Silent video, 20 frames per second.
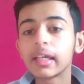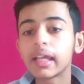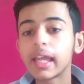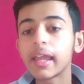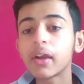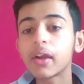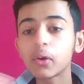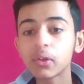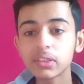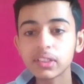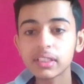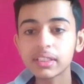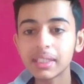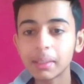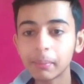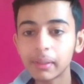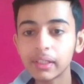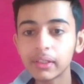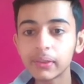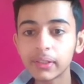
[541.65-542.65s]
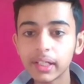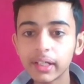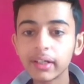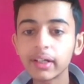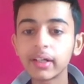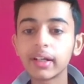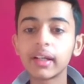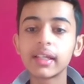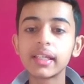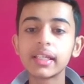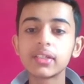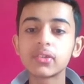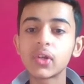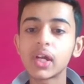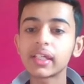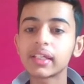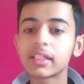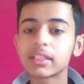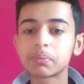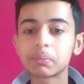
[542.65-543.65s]
aortic semilunar,
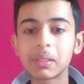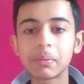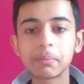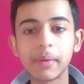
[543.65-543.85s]
tricuspid,